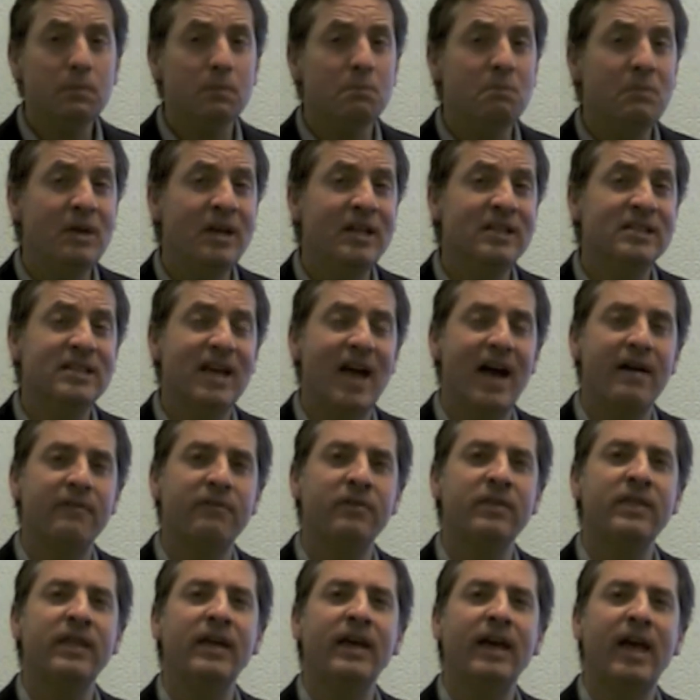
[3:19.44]
means
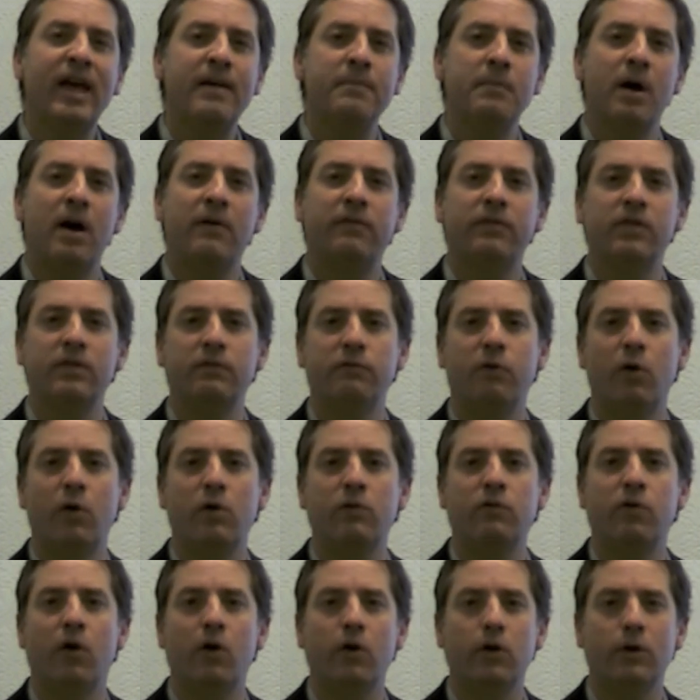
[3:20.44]
everything came off in the
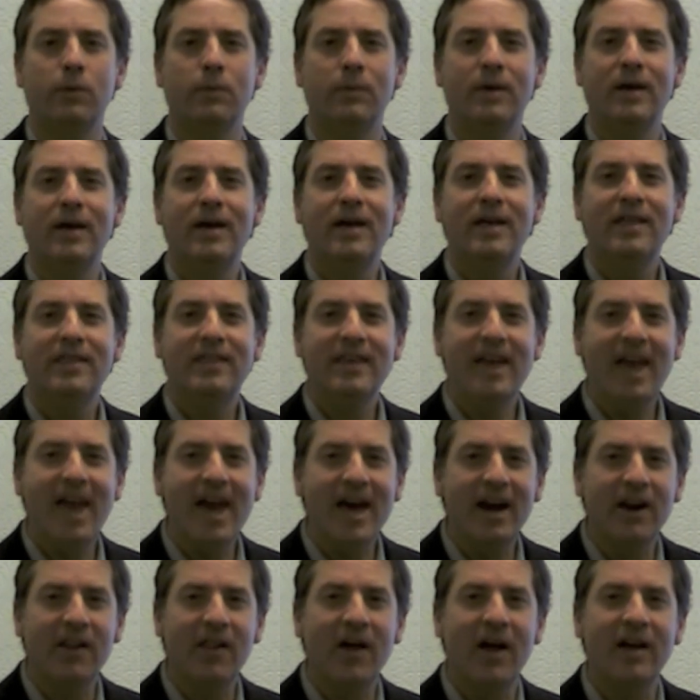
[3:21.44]
void volume. The
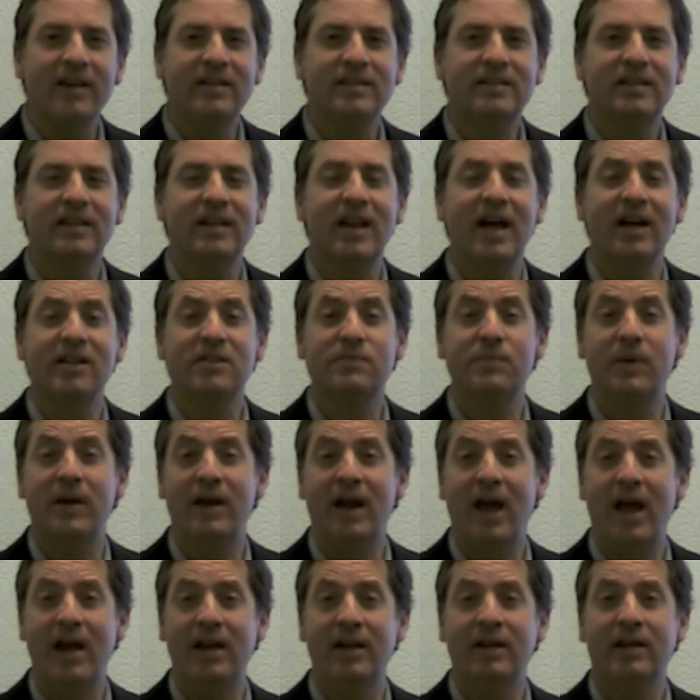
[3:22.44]
analytes did not
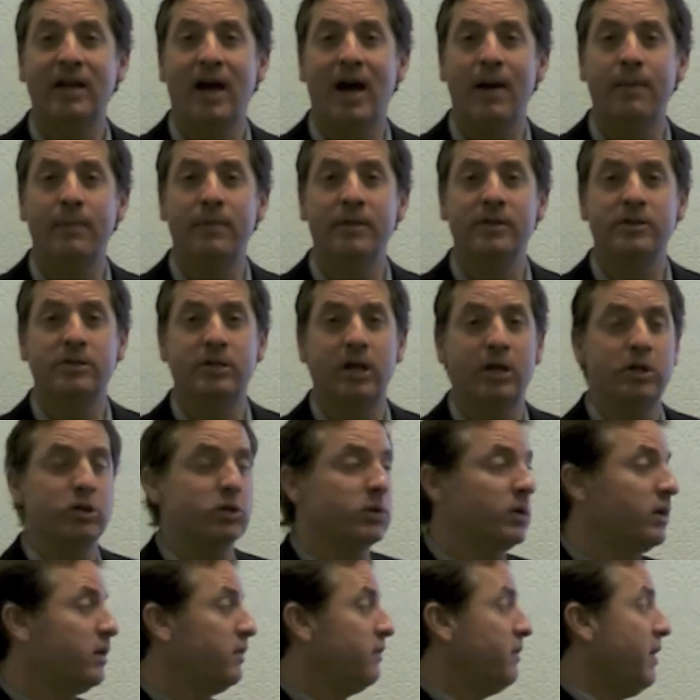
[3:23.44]
spend any time in the
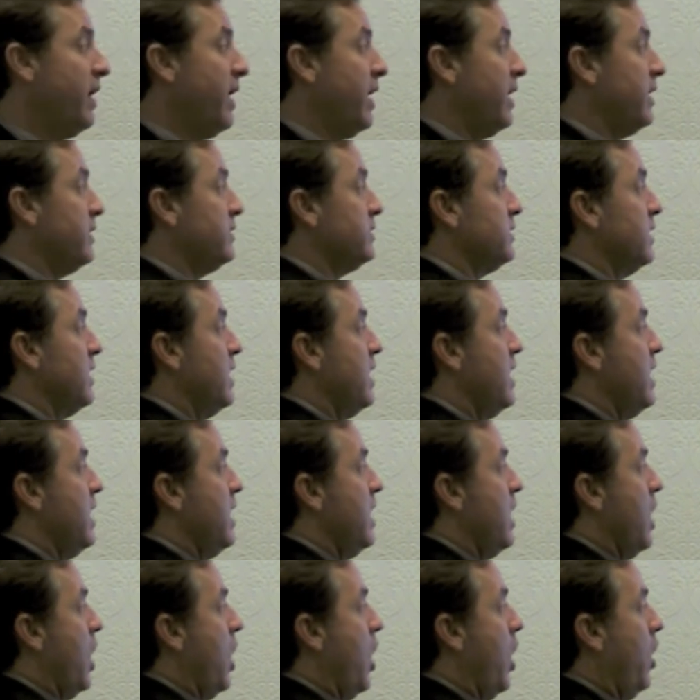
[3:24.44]
stationary phase.
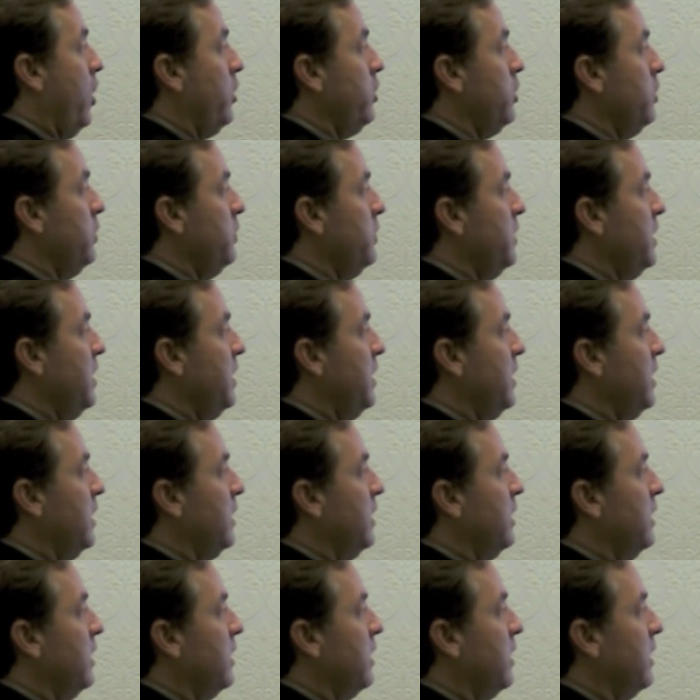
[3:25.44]
All you
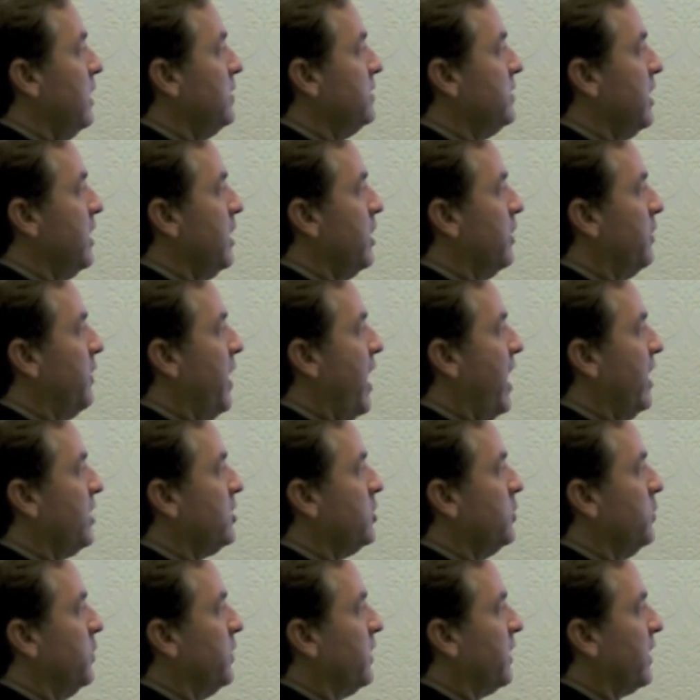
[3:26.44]
need is
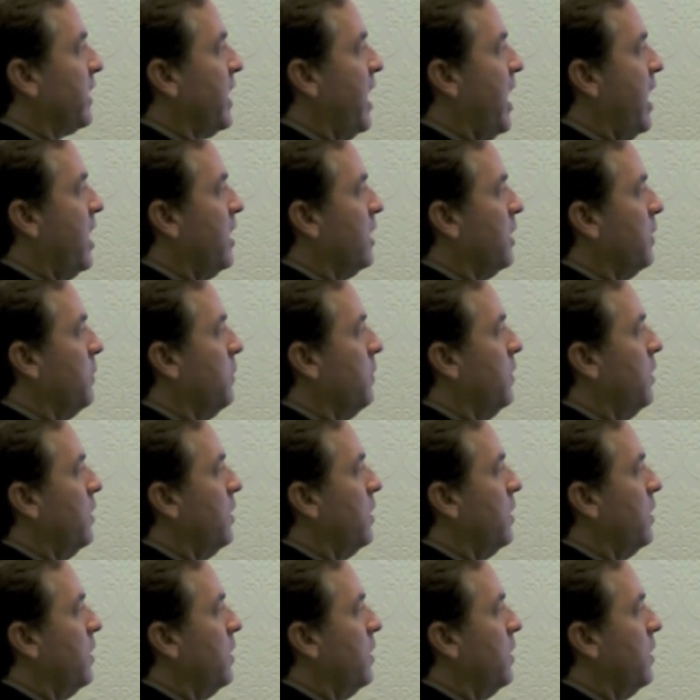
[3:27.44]
interaction with a column,